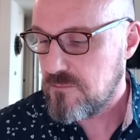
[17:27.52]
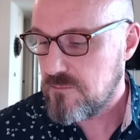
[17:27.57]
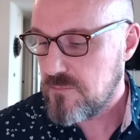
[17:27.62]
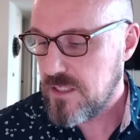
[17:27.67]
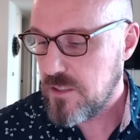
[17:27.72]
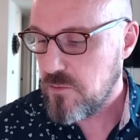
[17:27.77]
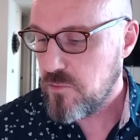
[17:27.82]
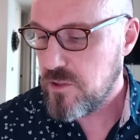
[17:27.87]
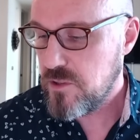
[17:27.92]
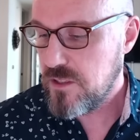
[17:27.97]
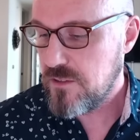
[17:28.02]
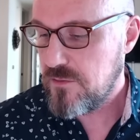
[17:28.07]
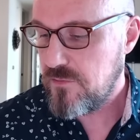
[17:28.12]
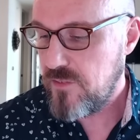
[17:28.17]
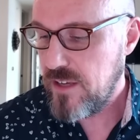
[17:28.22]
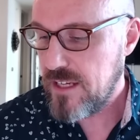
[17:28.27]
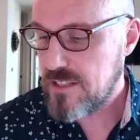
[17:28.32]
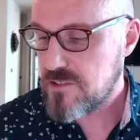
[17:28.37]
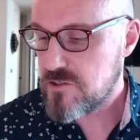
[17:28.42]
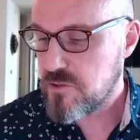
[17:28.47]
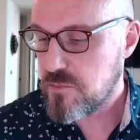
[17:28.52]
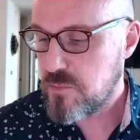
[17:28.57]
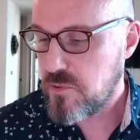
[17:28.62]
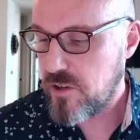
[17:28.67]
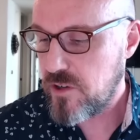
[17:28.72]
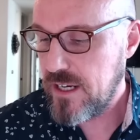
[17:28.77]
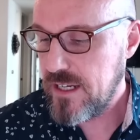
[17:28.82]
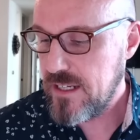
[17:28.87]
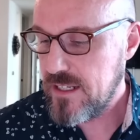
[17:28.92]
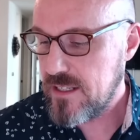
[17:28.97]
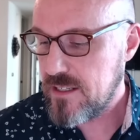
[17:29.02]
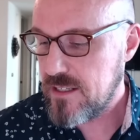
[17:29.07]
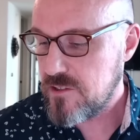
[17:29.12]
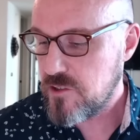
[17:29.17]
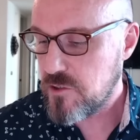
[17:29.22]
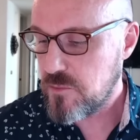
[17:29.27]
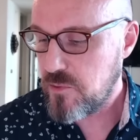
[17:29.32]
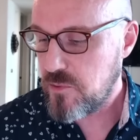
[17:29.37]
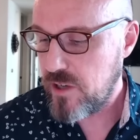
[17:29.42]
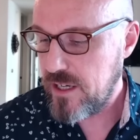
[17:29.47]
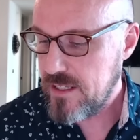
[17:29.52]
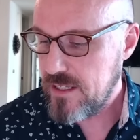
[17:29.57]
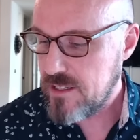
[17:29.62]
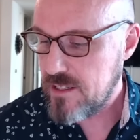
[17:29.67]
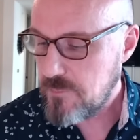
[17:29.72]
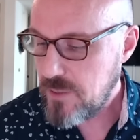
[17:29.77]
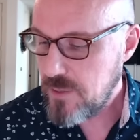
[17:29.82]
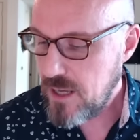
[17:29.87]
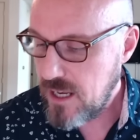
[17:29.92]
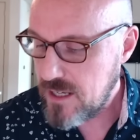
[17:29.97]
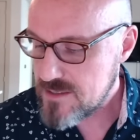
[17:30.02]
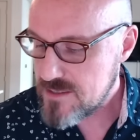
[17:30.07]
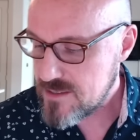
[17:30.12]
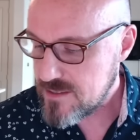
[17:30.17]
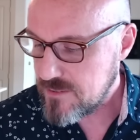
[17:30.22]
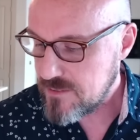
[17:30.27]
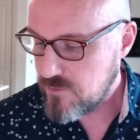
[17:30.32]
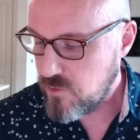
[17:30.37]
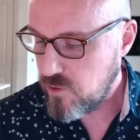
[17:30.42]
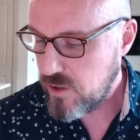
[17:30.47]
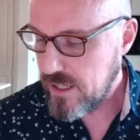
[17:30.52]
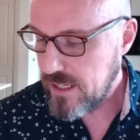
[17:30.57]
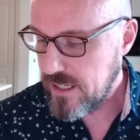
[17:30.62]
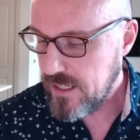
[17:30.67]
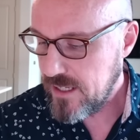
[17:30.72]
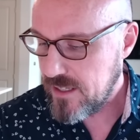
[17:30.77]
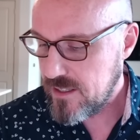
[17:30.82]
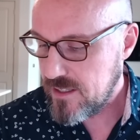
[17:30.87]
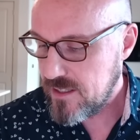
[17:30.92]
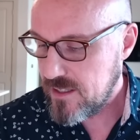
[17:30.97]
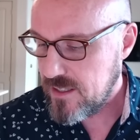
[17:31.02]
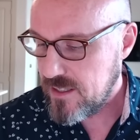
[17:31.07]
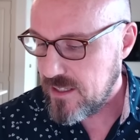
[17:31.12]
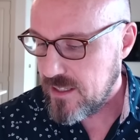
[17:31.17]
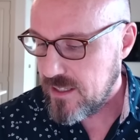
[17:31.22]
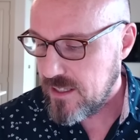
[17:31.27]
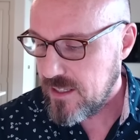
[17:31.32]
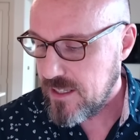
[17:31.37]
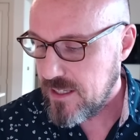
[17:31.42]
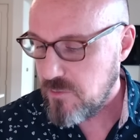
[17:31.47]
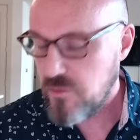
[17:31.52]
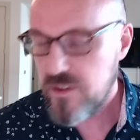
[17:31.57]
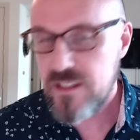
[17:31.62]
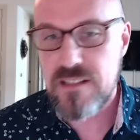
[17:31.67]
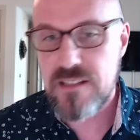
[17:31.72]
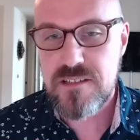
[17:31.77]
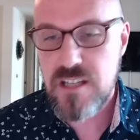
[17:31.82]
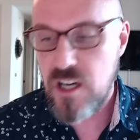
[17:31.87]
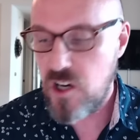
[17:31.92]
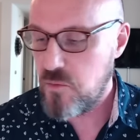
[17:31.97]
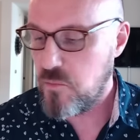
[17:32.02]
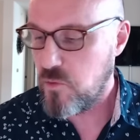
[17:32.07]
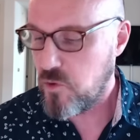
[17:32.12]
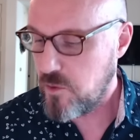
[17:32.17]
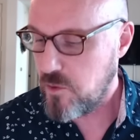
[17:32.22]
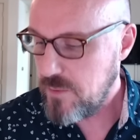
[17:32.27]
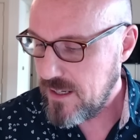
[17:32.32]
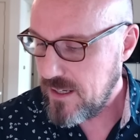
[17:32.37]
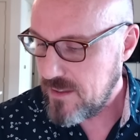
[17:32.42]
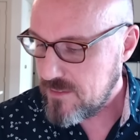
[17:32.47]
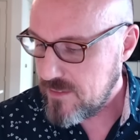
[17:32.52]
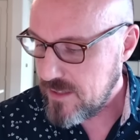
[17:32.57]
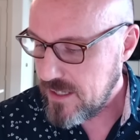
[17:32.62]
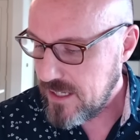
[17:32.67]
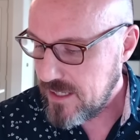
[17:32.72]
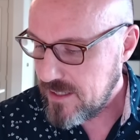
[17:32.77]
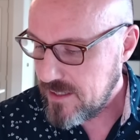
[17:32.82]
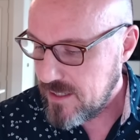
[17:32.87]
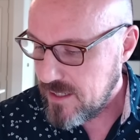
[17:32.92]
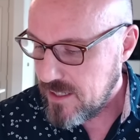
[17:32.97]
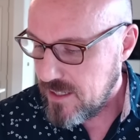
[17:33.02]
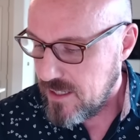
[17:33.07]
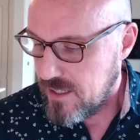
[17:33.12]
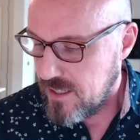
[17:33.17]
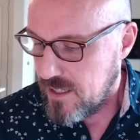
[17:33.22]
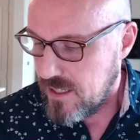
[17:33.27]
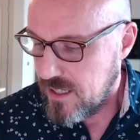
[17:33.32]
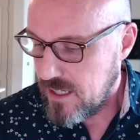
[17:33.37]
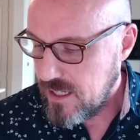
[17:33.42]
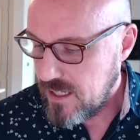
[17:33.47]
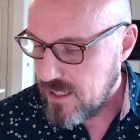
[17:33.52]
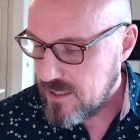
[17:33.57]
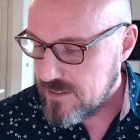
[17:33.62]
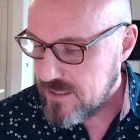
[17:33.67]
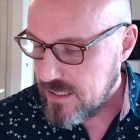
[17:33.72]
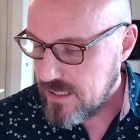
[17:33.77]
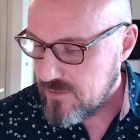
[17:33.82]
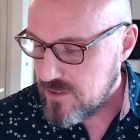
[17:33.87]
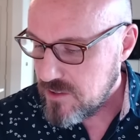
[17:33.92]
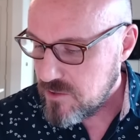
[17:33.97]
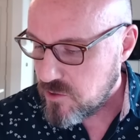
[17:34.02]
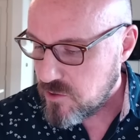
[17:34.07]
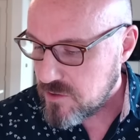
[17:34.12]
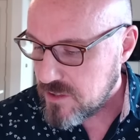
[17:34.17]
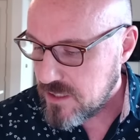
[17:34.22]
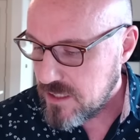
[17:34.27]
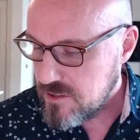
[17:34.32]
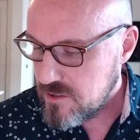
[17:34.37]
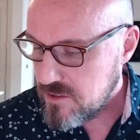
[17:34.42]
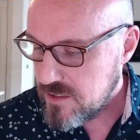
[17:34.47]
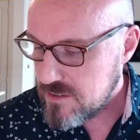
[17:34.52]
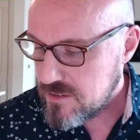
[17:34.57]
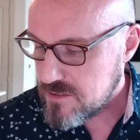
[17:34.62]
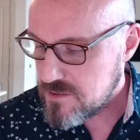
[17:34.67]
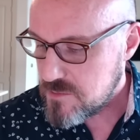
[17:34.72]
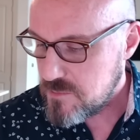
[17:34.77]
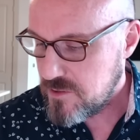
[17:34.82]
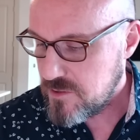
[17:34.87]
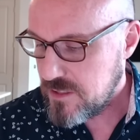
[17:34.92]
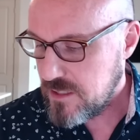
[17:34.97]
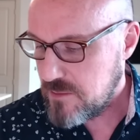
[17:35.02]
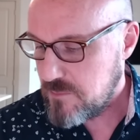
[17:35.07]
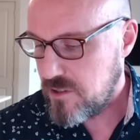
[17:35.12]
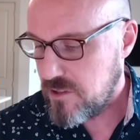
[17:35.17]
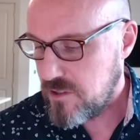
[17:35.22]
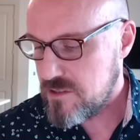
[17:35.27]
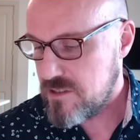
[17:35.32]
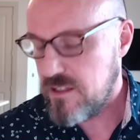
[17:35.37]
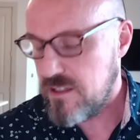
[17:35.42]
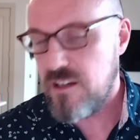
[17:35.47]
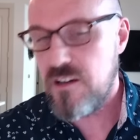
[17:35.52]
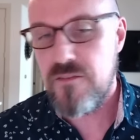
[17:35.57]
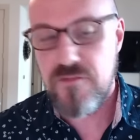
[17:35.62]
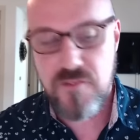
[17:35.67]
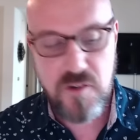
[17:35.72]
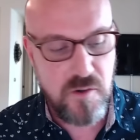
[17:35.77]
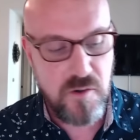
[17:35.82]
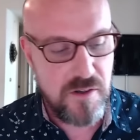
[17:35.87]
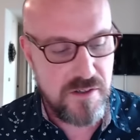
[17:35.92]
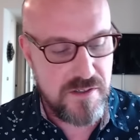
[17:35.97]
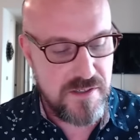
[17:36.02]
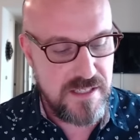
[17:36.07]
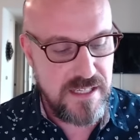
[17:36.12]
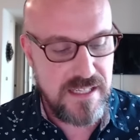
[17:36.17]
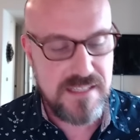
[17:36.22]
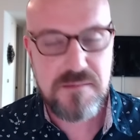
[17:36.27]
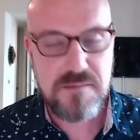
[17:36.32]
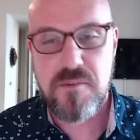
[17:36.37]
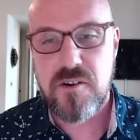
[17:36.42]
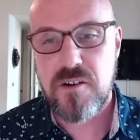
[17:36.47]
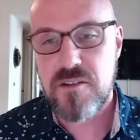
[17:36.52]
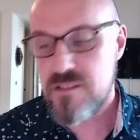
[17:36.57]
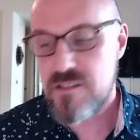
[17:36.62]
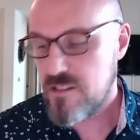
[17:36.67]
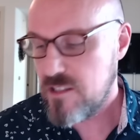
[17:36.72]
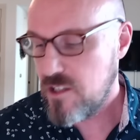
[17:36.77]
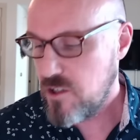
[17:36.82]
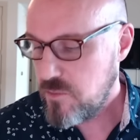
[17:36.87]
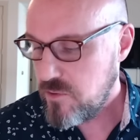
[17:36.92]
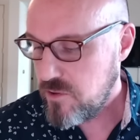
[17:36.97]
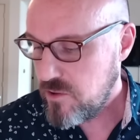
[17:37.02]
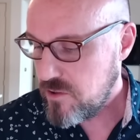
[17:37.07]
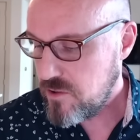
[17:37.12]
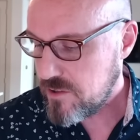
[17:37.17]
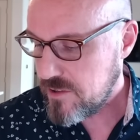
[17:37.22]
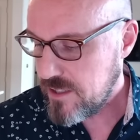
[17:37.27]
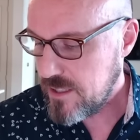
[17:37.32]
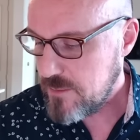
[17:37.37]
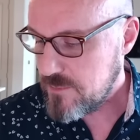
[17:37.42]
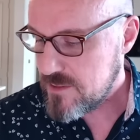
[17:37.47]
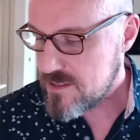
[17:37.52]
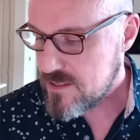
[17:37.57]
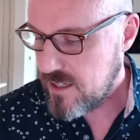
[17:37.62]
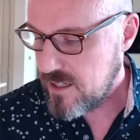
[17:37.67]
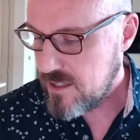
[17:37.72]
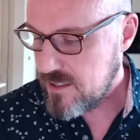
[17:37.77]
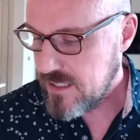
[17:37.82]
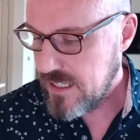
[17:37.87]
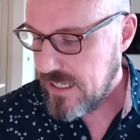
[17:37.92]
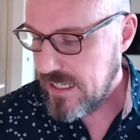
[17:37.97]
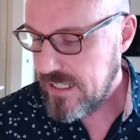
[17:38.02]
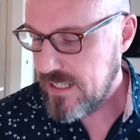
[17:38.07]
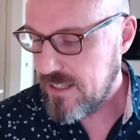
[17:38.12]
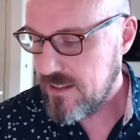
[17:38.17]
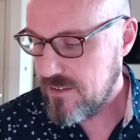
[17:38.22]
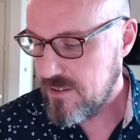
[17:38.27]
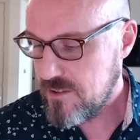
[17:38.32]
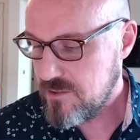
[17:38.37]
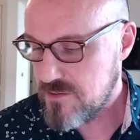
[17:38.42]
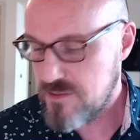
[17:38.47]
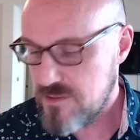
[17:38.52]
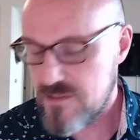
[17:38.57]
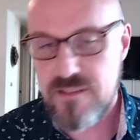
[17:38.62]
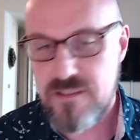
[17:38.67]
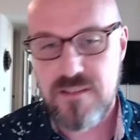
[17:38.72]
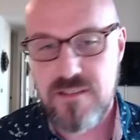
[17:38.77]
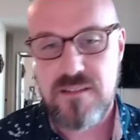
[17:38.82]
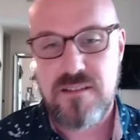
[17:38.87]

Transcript: affect your brain in a positive way, and we can talk more about that. David North, can you get this book at Barnes & Of course, yes, Barnes & Noble or Amazon, any of those